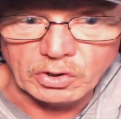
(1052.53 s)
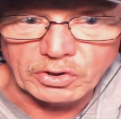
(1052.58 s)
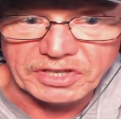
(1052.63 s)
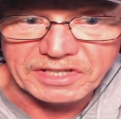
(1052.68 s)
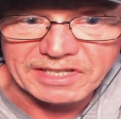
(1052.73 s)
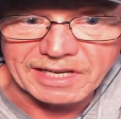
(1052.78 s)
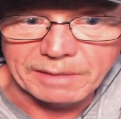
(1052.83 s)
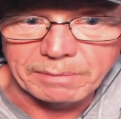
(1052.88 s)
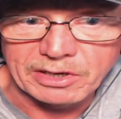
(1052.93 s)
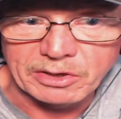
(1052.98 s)
go
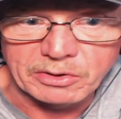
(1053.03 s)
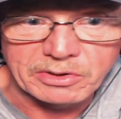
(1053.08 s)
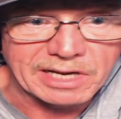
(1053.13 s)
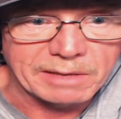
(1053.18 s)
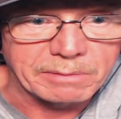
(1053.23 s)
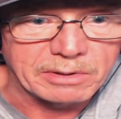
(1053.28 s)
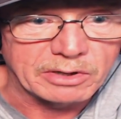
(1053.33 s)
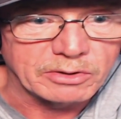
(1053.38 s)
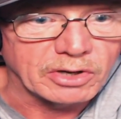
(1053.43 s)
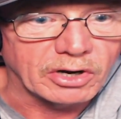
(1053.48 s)
to
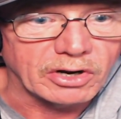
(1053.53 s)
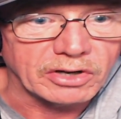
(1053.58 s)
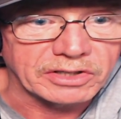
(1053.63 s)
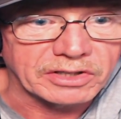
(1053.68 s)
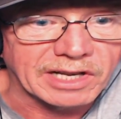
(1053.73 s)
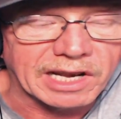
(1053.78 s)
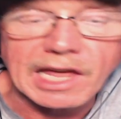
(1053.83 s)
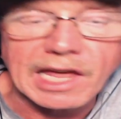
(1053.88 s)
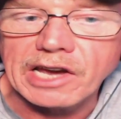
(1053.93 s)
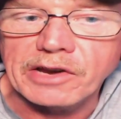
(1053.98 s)

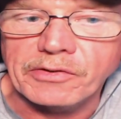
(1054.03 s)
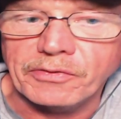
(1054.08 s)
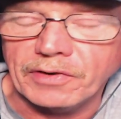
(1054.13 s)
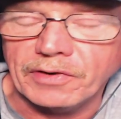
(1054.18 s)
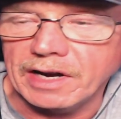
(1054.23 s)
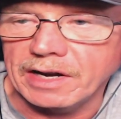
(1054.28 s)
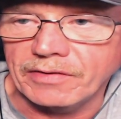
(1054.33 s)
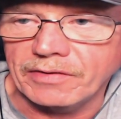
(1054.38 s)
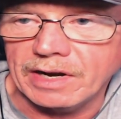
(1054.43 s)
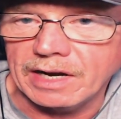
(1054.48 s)

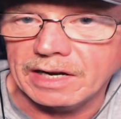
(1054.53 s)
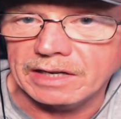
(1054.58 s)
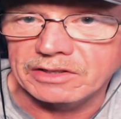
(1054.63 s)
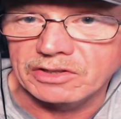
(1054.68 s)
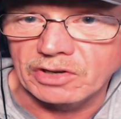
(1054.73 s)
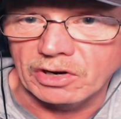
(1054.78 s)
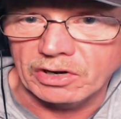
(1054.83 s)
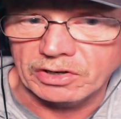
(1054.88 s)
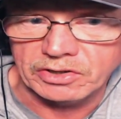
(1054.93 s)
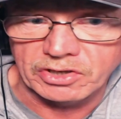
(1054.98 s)

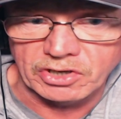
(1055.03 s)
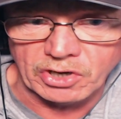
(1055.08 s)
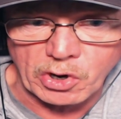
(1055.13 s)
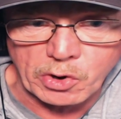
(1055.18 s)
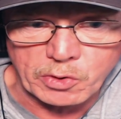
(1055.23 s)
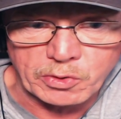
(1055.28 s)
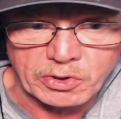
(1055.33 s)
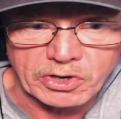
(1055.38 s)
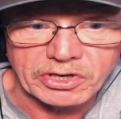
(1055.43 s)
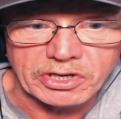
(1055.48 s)

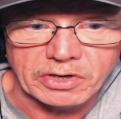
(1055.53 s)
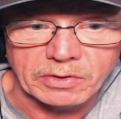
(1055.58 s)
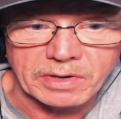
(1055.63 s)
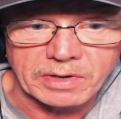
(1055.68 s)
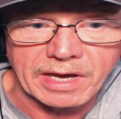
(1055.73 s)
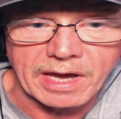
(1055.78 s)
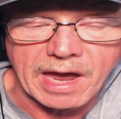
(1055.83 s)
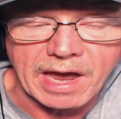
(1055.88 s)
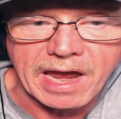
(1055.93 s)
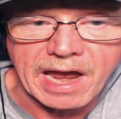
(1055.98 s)

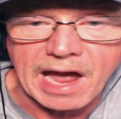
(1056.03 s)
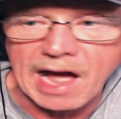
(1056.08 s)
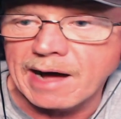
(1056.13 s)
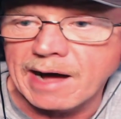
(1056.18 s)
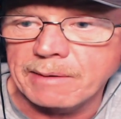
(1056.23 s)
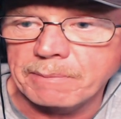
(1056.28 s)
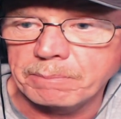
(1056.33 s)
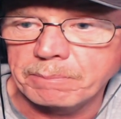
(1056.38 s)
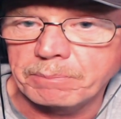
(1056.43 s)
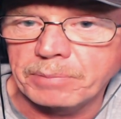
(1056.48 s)
www.clive5art.co.uk
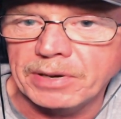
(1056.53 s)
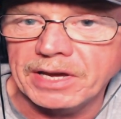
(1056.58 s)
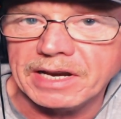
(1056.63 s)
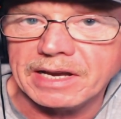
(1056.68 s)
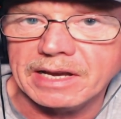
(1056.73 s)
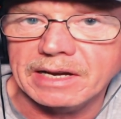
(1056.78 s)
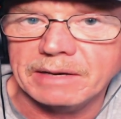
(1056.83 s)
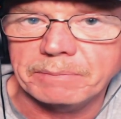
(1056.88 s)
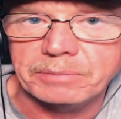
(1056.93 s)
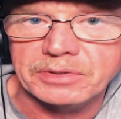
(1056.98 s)
and
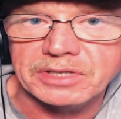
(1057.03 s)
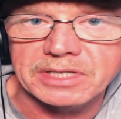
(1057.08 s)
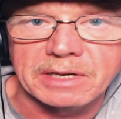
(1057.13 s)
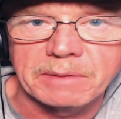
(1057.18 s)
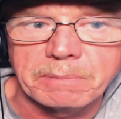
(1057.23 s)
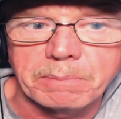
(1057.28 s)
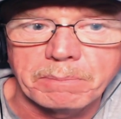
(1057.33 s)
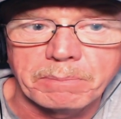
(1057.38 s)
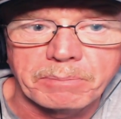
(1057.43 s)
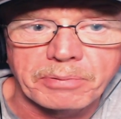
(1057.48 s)
pick up
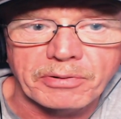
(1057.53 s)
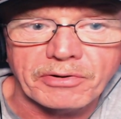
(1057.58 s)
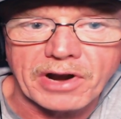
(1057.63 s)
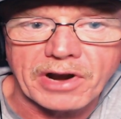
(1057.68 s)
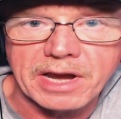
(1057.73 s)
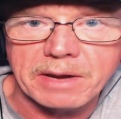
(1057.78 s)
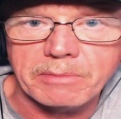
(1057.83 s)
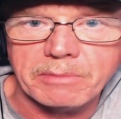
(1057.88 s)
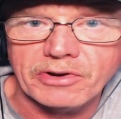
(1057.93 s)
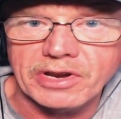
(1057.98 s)
some
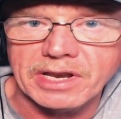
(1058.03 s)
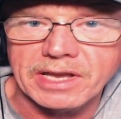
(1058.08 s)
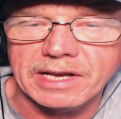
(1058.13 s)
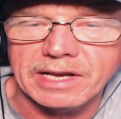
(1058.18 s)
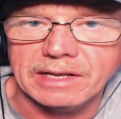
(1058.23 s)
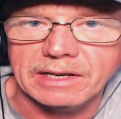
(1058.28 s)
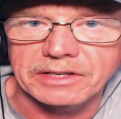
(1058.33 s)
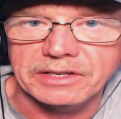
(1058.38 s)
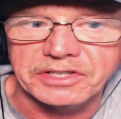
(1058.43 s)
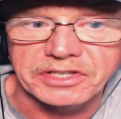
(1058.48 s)
primary
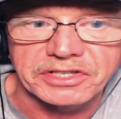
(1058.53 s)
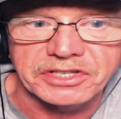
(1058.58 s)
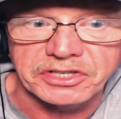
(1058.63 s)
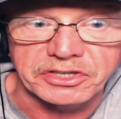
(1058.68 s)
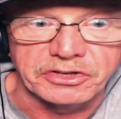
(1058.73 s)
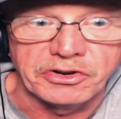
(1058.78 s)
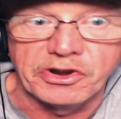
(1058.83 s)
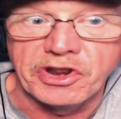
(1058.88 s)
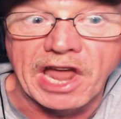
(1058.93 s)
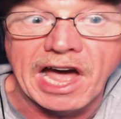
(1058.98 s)

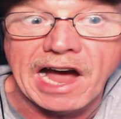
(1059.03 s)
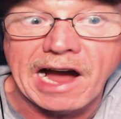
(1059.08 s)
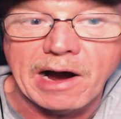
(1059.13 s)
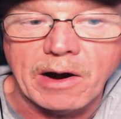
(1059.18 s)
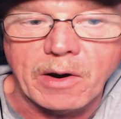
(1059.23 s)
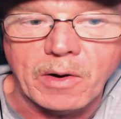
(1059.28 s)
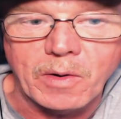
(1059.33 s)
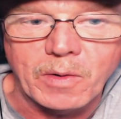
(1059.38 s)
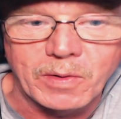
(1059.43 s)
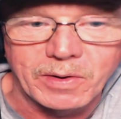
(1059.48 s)
colours
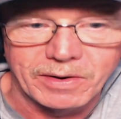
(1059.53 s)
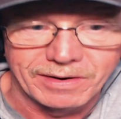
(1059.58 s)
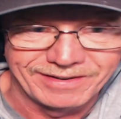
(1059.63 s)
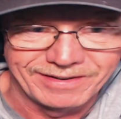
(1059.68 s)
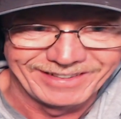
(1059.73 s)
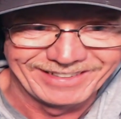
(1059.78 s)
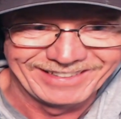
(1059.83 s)
now.